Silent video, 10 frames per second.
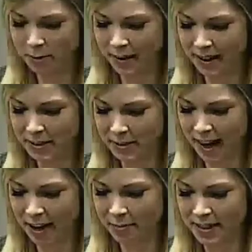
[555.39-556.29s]
place, we
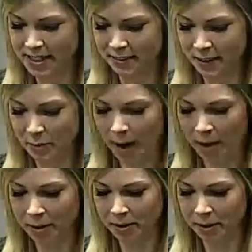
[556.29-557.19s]
have Pacific
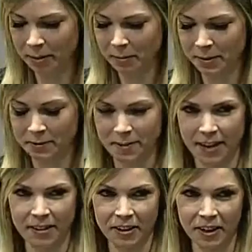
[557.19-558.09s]
Power Group with
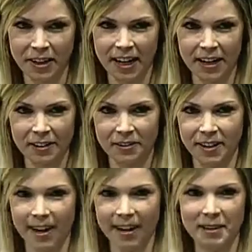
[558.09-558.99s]

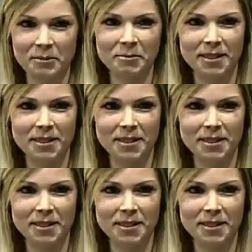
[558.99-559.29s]
583 items.